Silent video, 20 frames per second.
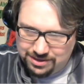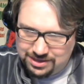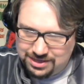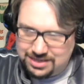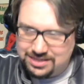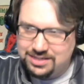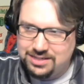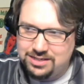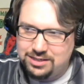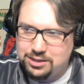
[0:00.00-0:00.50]

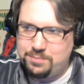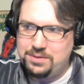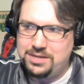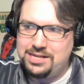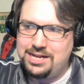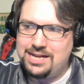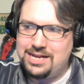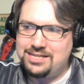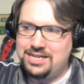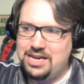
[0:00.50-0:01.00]
this is
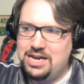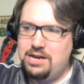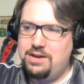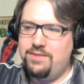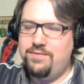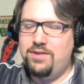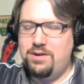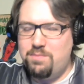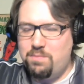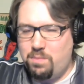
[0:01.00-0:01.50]
something that's
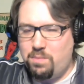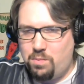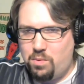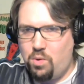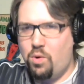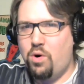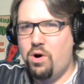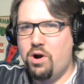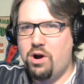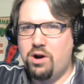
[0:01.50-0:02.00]
even
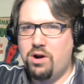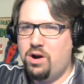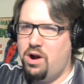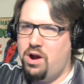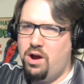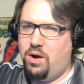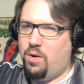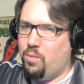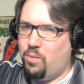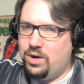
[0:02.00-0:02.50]
more
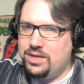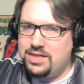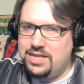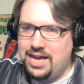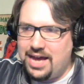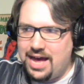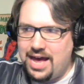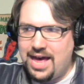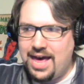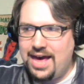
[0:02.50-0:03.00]
what
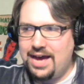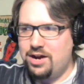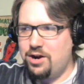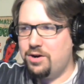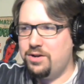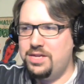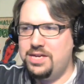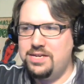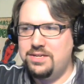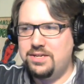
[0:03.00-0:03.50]
the heck
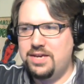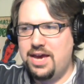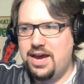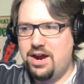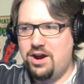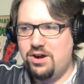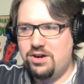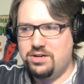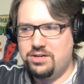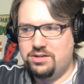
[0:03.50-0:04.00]
are these
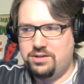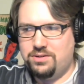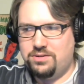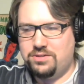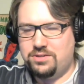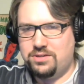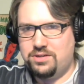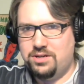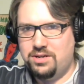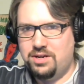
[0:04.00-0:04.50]

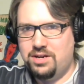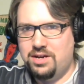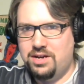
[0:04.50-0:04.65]
characters?